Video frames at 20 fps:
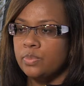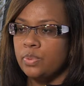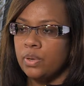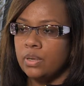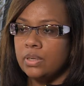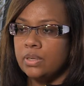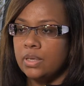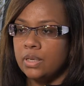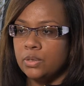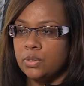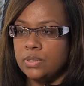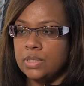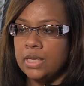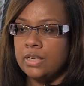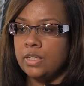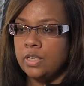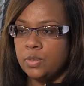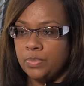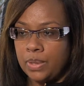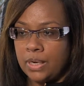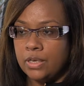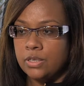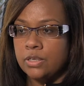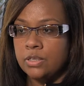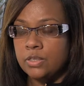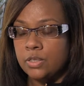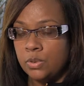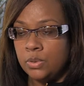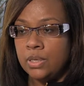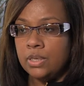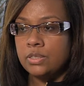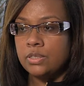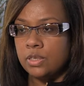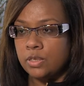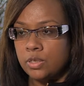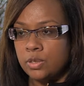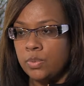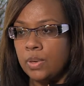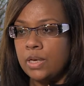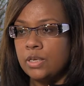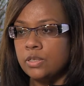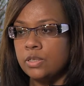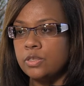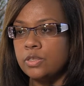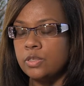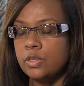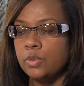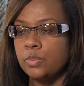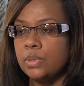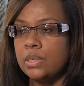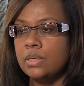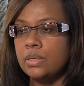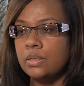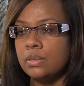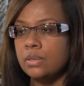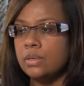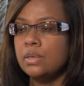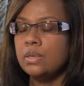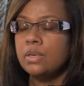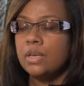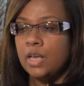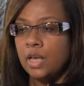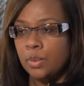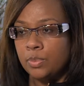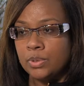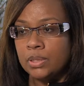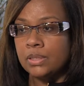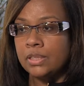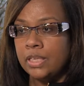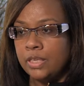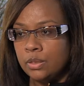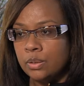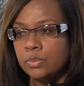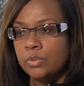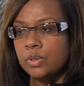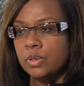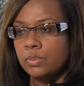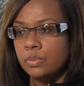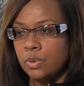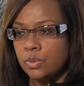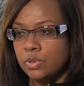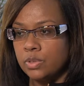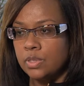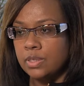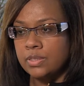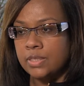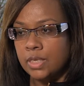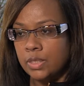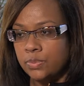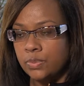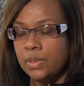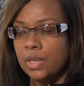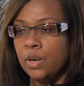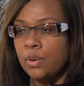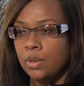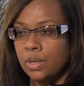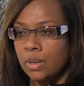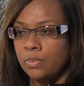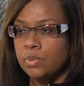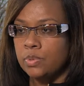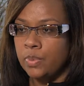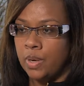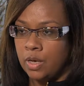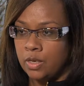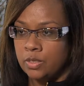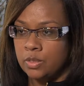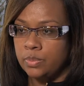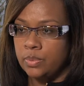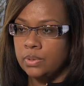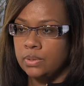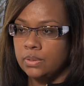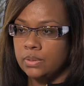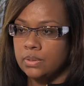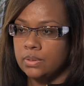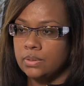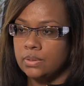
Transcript: important to understand each patient's unique situation so that we can help to lead them to the most successful outcomes possible.